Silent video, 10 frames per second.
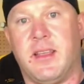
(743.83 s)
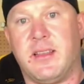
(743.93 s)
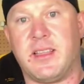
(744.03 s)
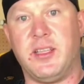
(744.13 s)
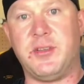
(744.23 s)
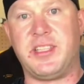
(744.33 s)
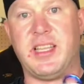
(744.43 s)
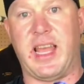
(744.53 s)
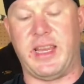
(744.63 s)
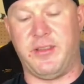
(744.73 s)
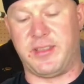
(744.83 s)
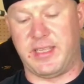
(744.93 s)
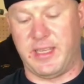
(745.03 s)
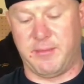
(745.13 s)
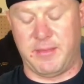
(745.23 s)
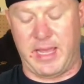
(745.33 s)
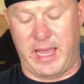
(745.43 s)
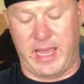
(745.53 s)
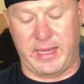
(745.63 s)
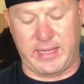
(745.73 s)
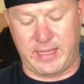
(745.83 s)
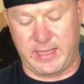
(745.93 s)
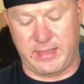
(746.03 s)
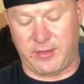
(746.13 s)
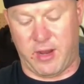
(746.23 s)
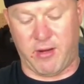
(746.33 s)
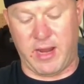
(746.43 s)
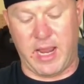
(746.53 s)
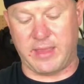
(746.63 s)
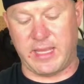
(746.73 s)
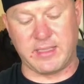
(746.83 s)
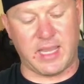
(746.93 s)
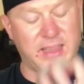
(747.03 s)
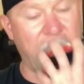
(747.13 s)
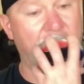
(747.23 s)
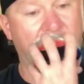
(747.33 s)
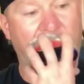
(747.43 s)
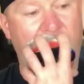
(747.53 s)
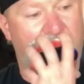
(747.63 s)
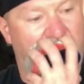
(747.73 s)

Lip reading: It's a Lucy light. You can see them at REI, things like that.